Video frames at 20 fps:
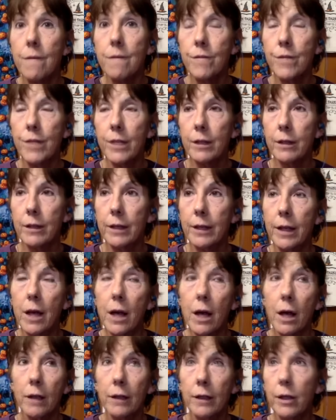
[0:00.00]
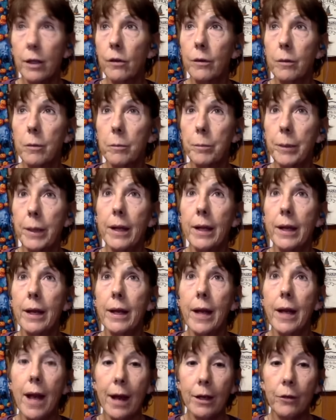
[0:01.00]
feeling, a little bit
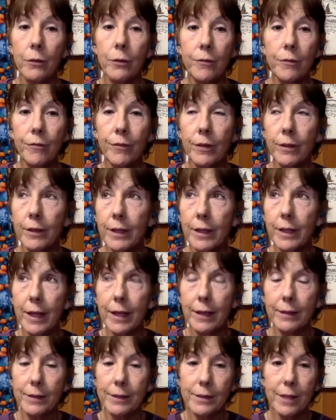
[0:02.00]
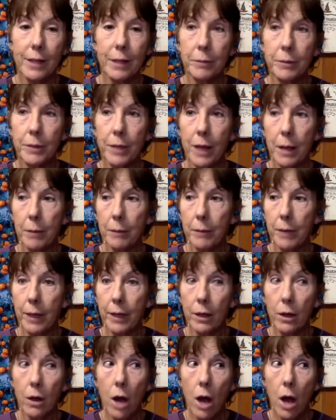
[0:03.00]
inadequate feeling at the same time, like,
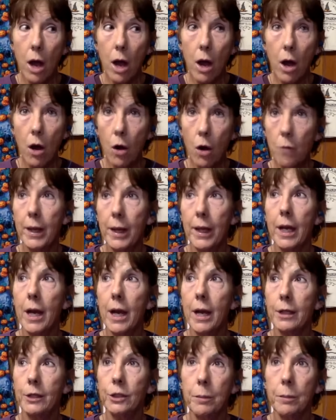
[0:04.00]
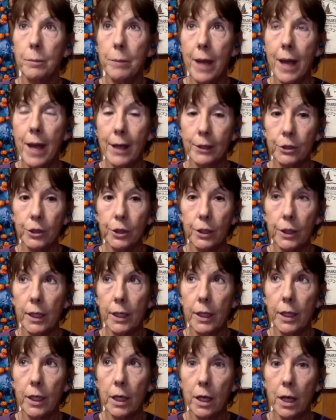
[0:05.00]
oh my gosh, I'm actually
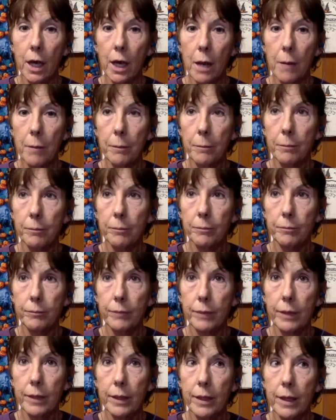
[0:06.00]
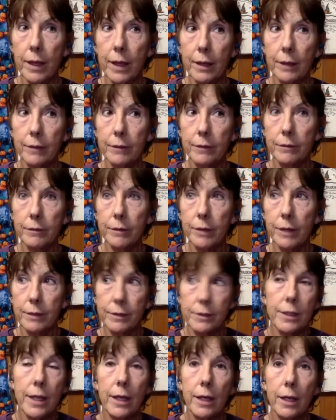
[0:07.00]
here. I'm at, at
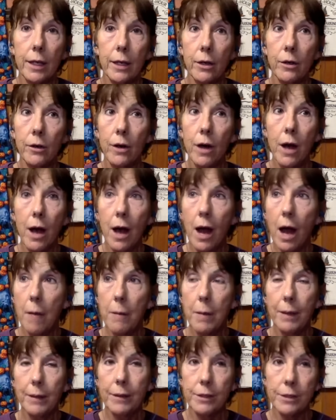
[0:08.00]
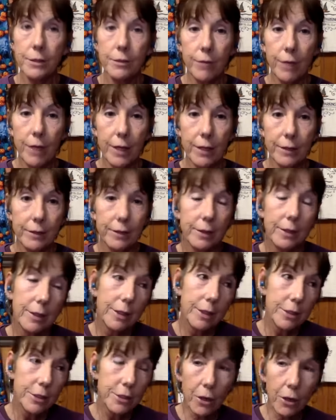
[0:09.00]
Saint Hill. I'm at this event.
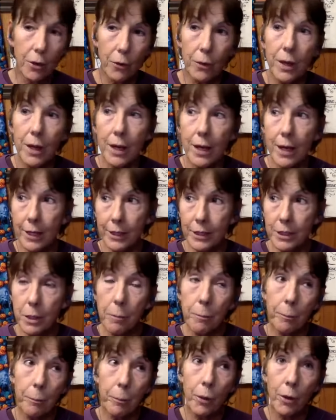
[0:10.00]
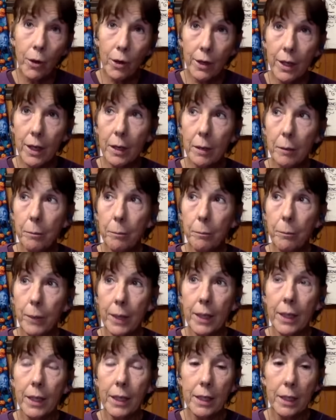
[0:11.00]
So it's a pretty
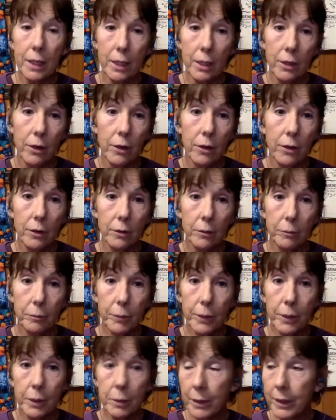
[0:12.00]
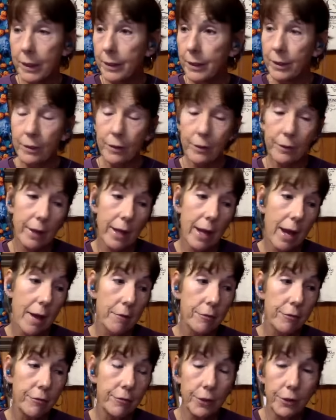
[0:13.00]
big deal. Pretty big deal. They
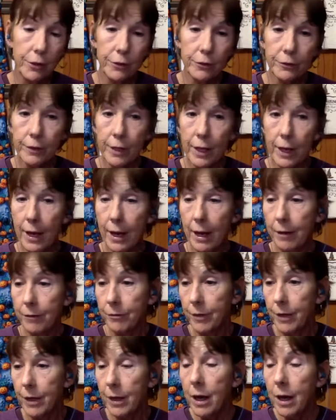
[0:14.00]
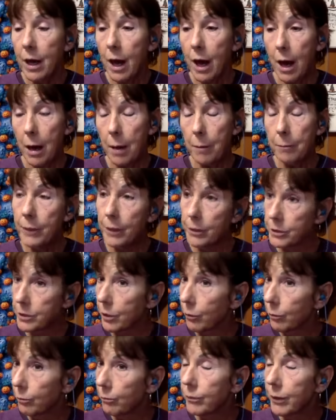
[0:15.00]
have food. They have, um, there's
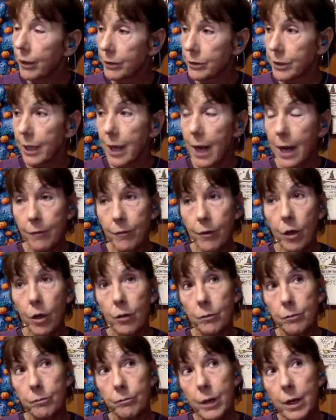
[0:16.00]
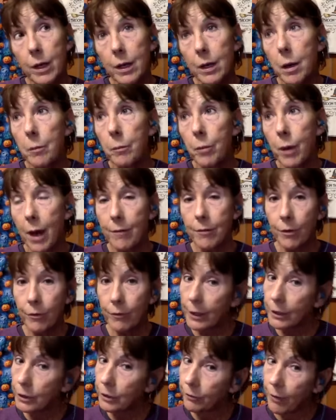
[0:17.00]
a, there's kind of a private
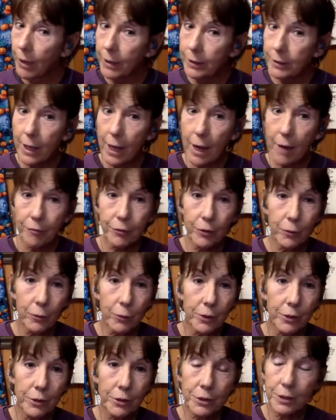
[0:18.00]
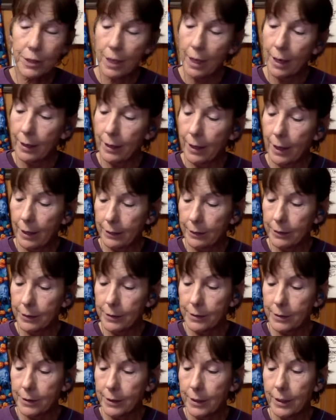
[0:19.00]
reg event afterwards. I got to
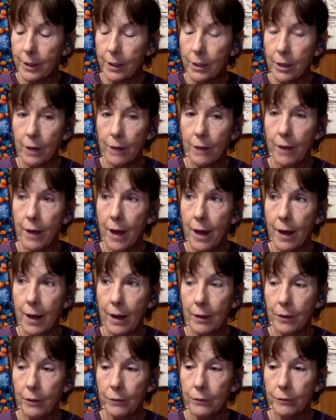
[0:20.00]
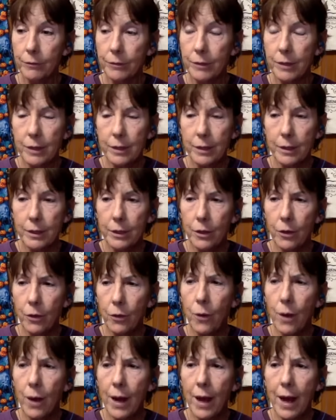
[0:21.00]
sit in on that. I don't know
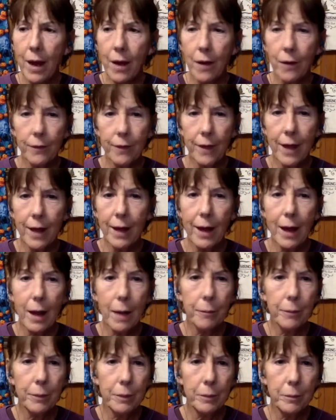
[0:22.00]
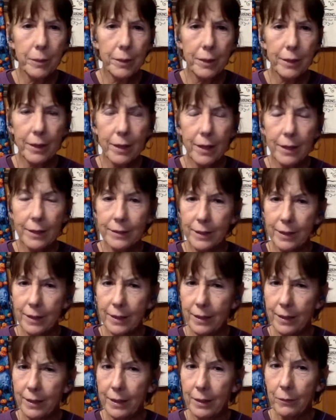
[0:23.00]
quite how that happened, but I
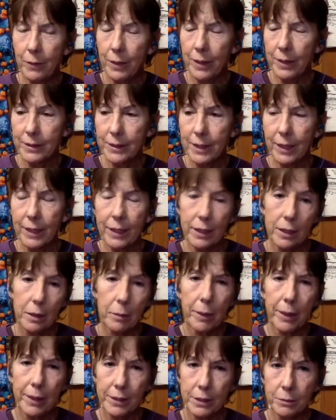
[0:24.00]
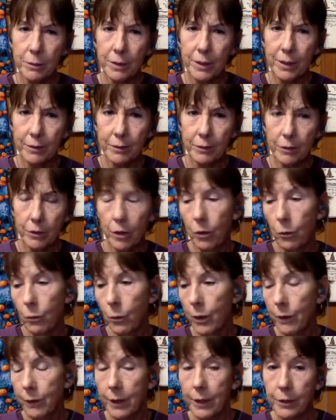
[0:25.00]
did anyway. It's like in the basement or
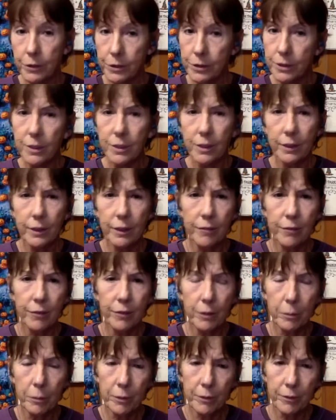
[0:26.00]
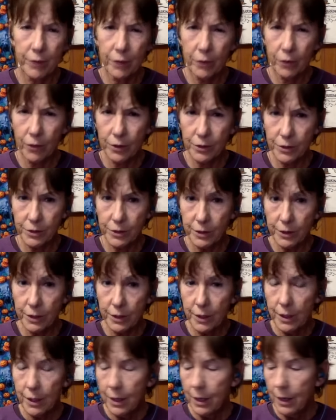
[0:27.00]
where they used to deliver the briefing course,
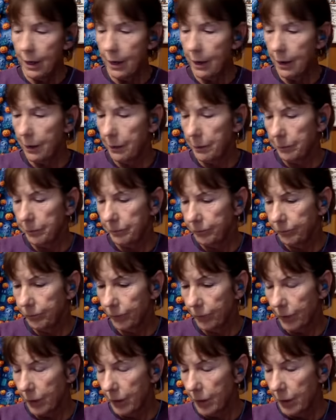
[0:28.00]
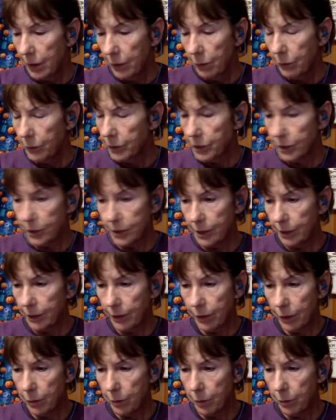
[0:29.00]
um, which is a
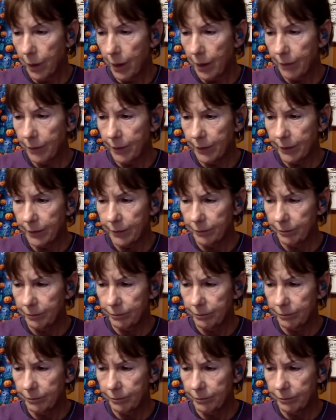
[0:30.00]
little private